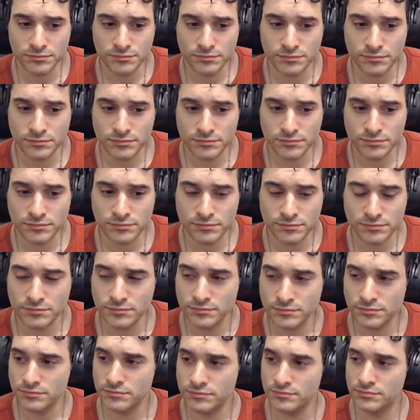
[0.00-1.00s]

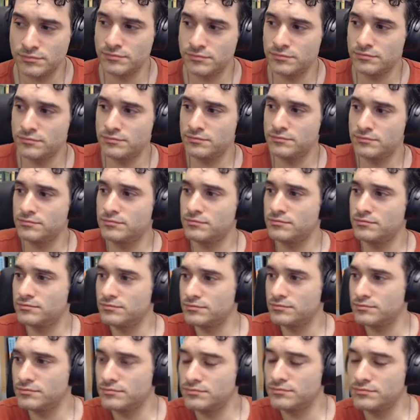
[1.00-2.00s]

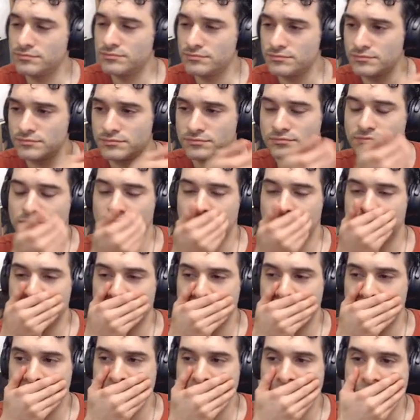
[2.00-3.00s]

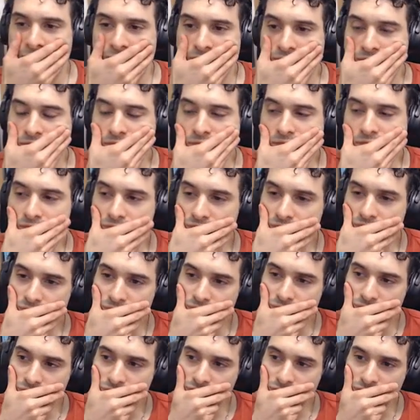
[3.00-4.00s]

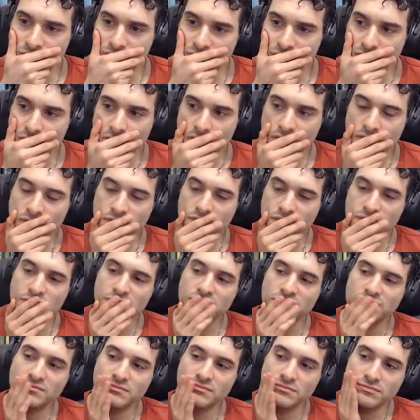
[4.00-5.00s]

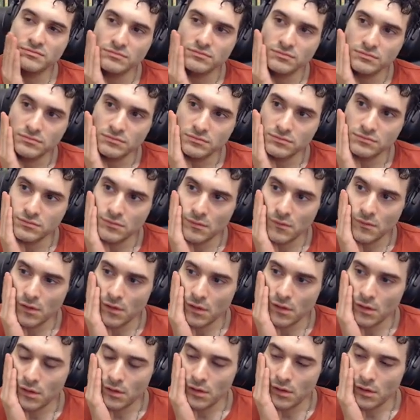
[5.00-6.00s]

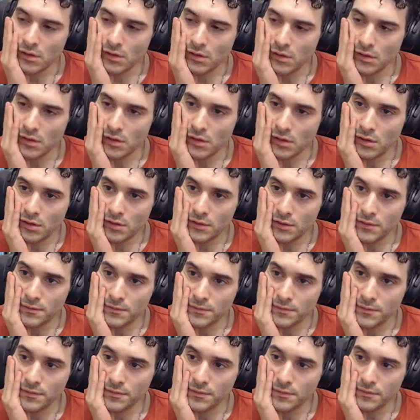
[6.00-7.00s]

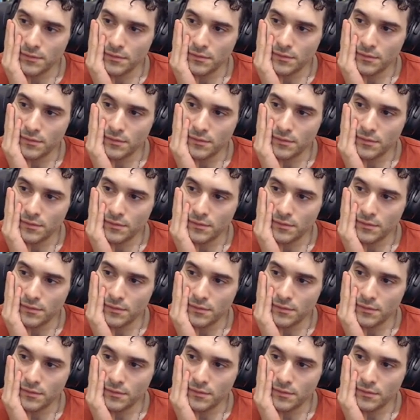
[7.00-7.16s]
No words are spoken by the person on screen.